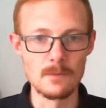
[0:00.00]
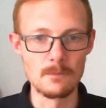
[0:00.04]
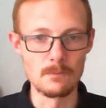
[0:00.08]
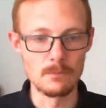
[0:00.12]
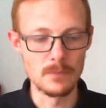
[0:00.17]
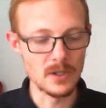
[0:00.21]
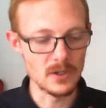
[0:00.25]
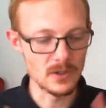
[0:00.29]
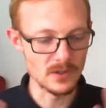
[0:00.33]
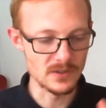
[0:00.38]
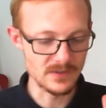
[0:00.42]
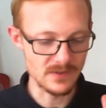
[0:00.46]

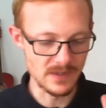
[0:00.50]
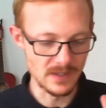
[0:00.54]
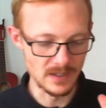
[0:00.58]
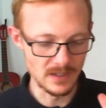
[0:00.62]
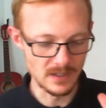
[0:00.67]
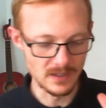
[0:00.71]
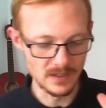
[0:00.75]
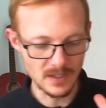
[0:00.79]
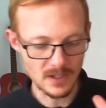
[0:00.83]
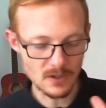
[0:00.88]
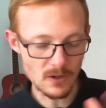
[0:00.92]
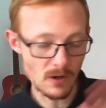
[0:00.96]
Because
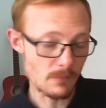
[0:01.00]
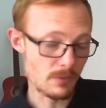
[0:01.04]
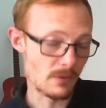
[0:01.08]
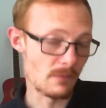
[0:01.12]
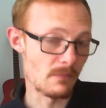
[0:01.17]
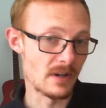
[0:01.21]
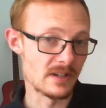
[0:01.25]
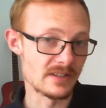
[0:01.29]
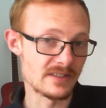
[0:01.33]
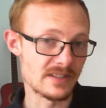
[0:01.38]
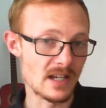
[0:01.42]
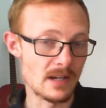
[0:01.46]
the
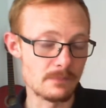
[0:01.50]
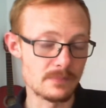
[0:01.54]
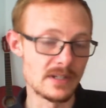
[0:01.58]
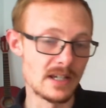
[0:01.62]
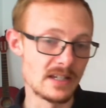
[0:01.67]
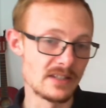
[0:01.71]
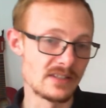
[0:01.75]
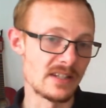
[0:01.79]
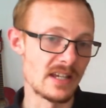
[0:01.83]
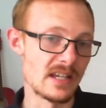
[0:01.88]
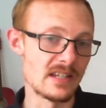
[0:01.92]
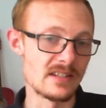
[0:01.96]
compromised
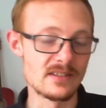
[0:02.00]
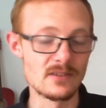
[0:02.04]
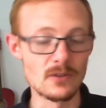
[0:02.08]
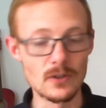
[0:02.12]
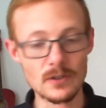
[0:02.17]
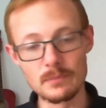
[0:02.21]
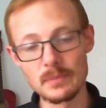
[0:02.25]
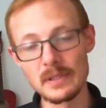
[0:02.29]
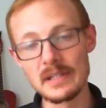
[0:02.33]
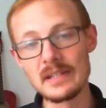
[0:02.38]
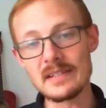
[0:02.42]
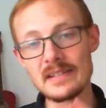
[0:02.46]
updates has
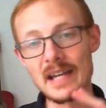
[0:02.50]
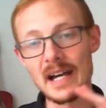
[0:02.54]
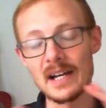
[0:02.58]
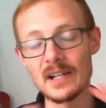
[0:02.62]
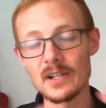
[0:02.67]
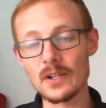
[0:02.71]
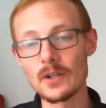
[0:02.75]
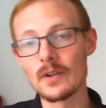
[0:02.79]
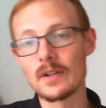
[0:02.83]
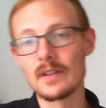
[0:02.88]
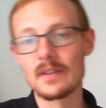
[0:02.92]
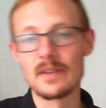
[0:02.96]
not been
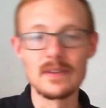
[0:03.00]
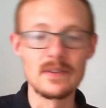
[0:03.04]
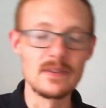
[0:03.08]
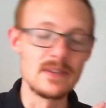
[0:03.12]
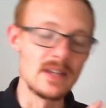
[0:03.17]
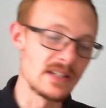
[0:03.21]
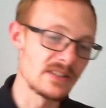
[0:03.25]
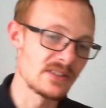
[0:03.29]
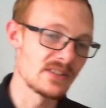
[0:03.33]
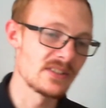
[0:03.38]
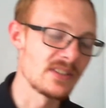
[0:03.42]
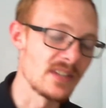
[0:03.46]
downloaded at
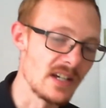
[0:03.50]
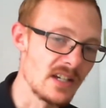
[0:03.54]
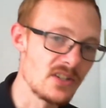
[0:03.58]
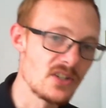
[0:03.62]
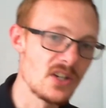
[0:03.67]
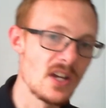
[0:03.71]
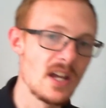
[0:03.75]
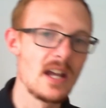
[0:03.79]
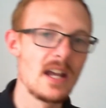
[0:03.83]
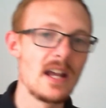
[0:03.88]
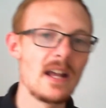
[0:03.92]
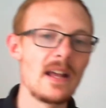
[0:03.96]
that stage,
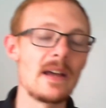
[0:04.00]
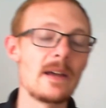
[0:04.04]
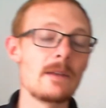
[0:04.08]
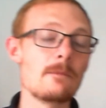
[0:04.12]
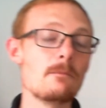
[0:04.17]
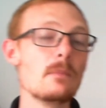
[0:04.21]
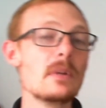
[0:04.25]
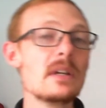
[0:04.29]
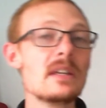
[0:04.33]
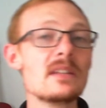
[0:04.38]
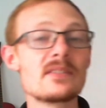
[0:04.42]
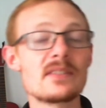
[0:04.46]
it
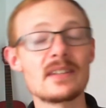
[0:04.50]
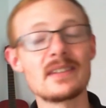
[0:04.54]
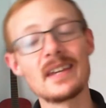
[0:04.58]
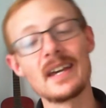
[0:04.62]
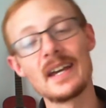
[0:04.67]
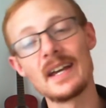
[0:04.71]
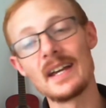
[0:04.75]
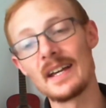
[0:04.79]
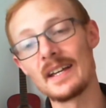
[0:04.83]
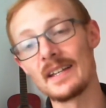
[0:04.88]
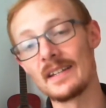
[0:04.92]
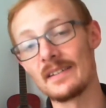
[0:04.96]
means that
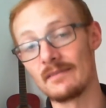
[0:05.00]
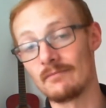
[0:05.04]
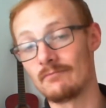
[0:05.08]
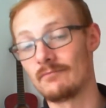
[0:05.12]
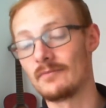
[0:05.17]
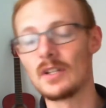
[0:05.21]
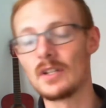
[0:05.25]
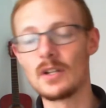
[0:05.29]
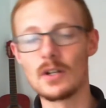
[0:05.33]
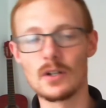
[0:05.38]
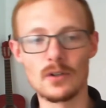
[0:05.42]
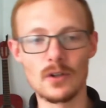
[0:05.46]

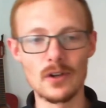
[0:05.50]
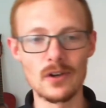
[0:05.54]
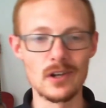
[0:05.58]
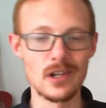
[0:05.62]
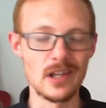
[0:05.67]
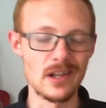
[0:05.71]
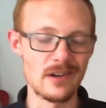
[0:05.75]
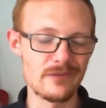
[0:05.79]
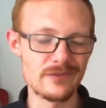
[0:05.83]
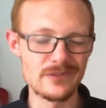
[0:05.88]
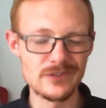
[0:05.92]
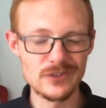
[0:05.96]

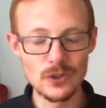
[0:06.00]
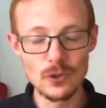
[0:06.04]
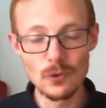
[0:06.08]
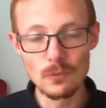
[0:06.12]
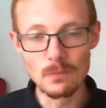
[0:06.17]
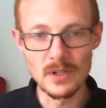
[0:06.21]
not too